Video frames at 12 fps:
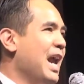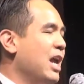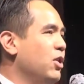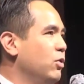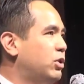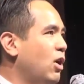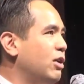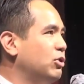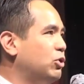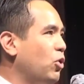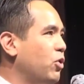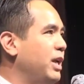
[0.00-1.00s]
and Utah's
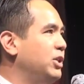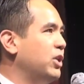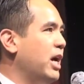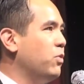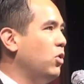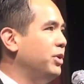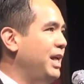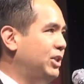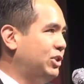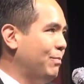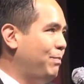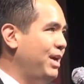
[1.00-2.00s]
Attorney General
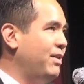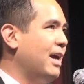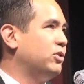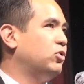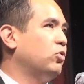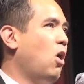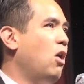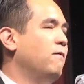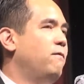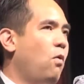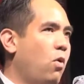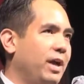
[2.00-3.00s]
needs to be that
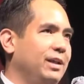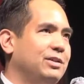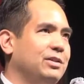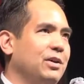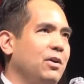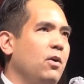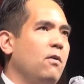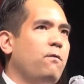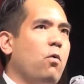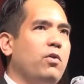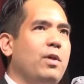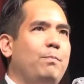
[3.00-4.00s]
strong voice
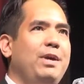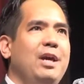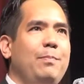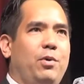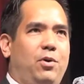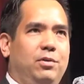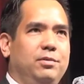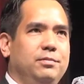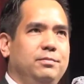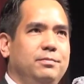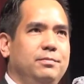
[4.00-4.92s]
for the people.